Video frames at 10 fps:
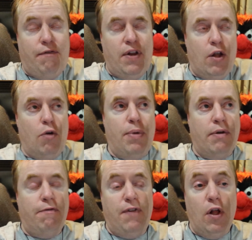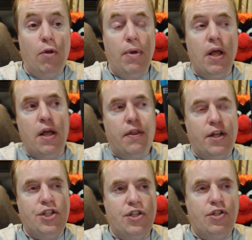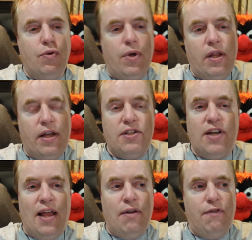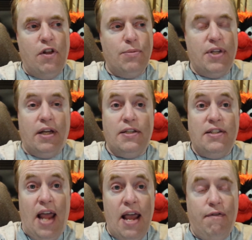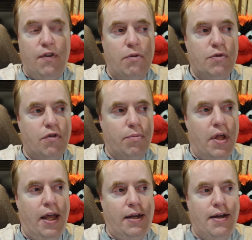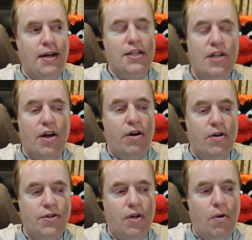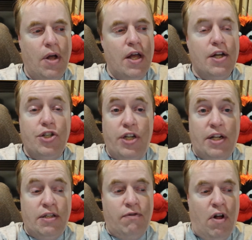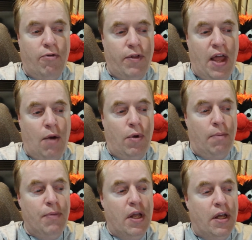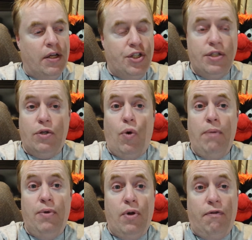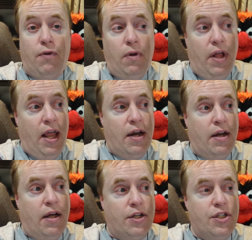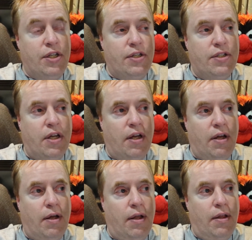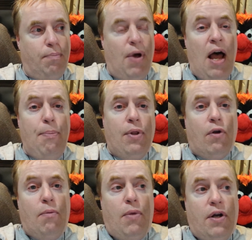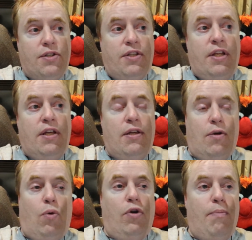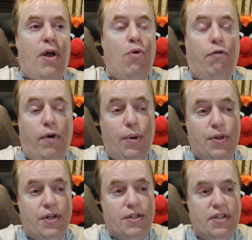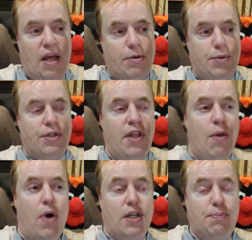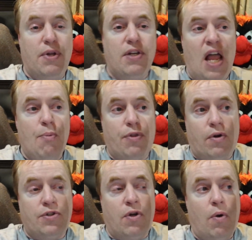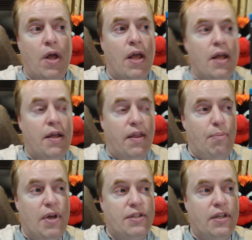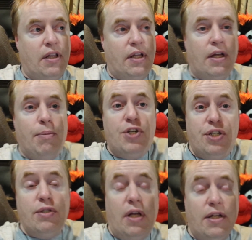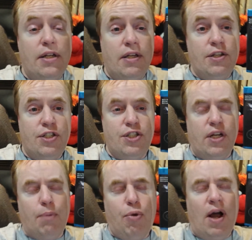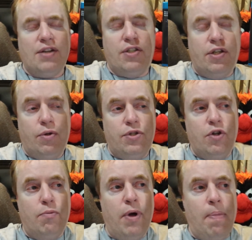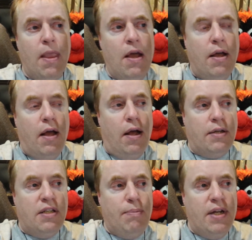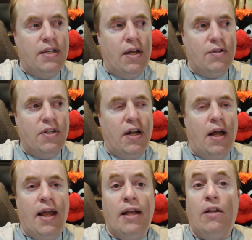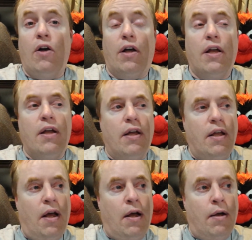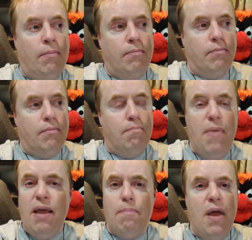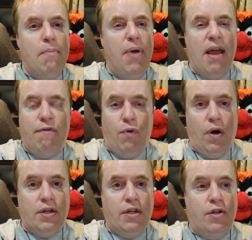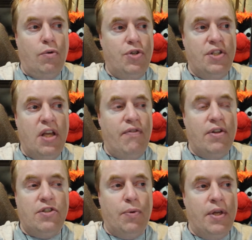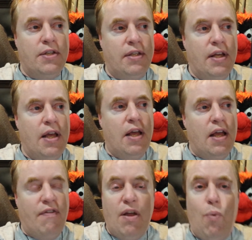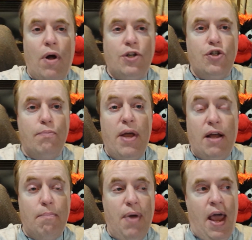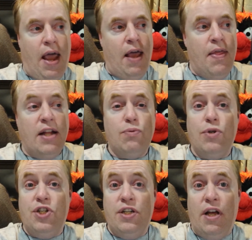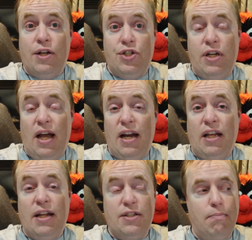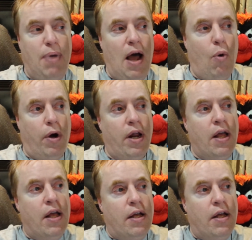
not video, but film that she's doing, like silent films, like stag films from like nineteen hundred or so. She gets involved with that. Well, she's quite beautiful, and uh, she's uh, popular amongst the older men who frequent these establishments, and they want to spend time with her. So they basically, I mean, she's it's, she's like a prostitute too. But uh, somebody tells Nana, hey, look, um, make men pay for it. Don't just give in so easily. If they want you, make them pay. And that's what she does. She kind of gets empowered.